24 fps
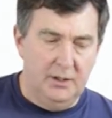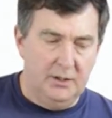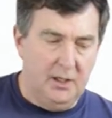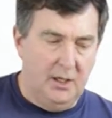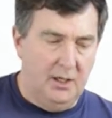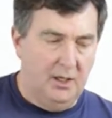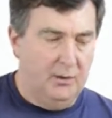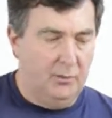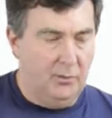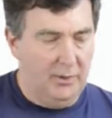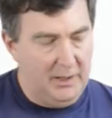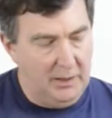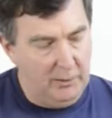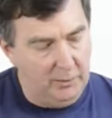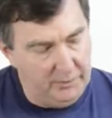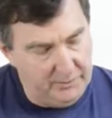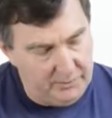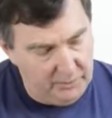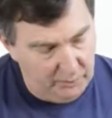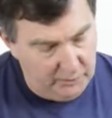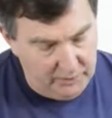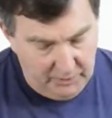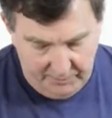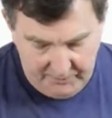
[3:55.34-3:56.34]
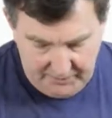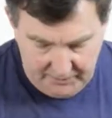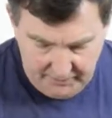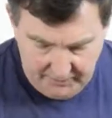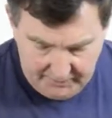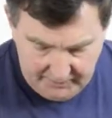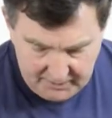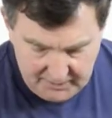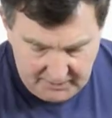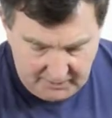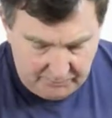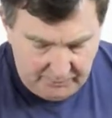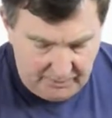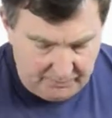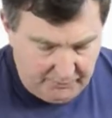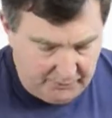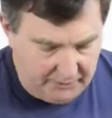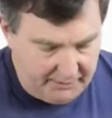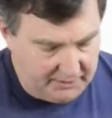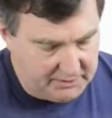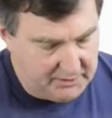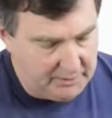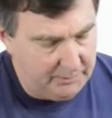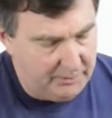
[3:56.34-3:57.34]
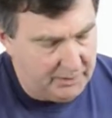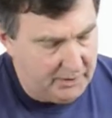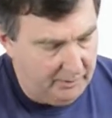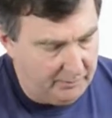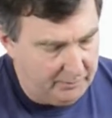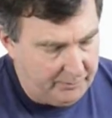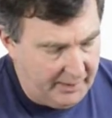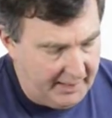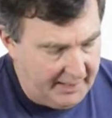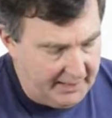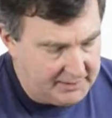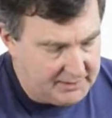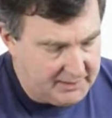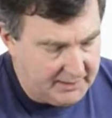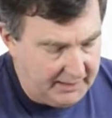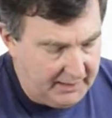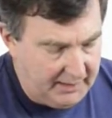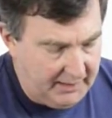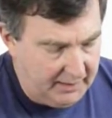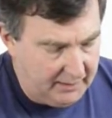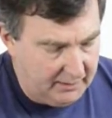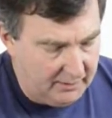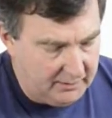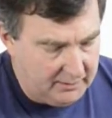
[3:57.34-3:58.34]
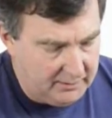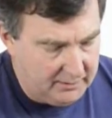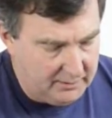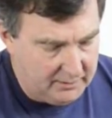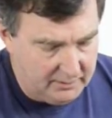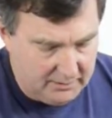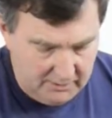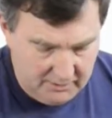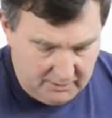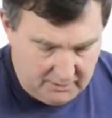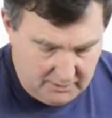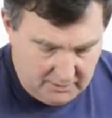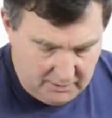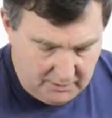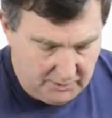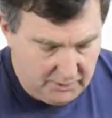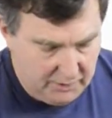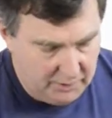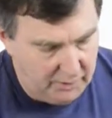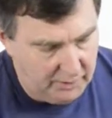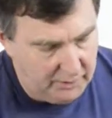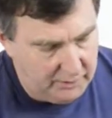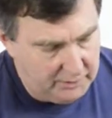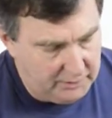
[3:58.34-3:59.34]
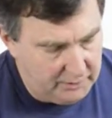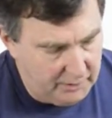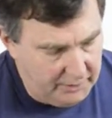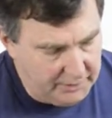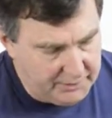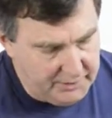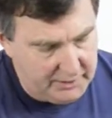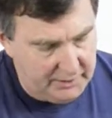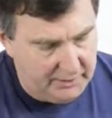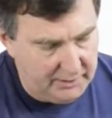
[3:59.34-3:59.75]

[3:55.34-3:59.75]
And what I will be doing is I'll be putting some cut paste here onto